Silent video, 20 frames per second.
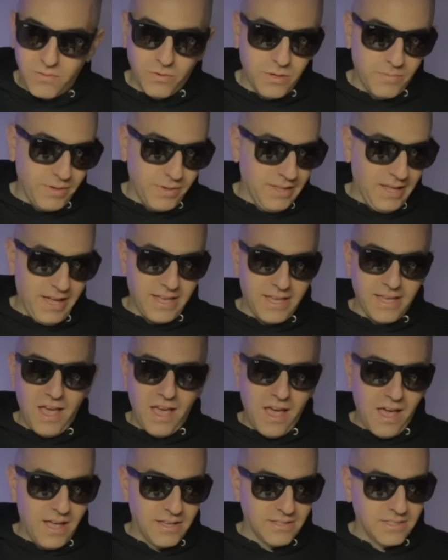We'd be like,
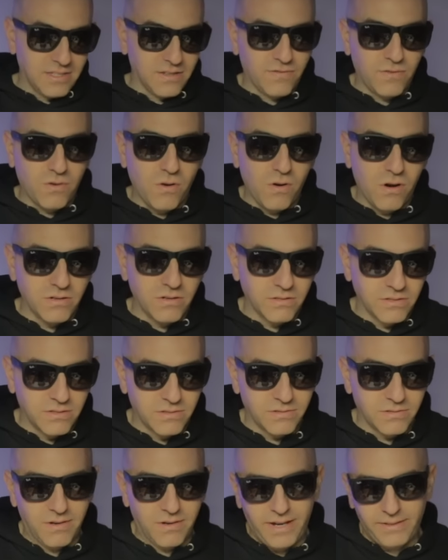yes, of
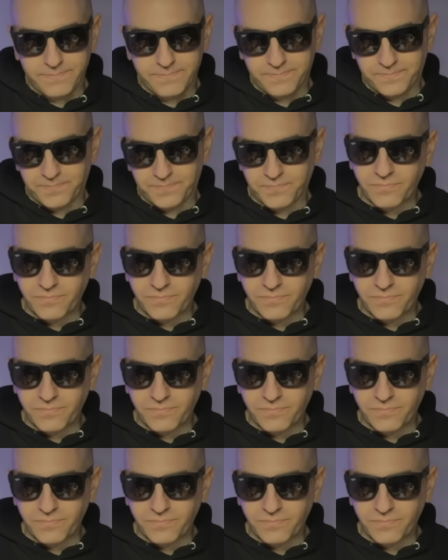course, right?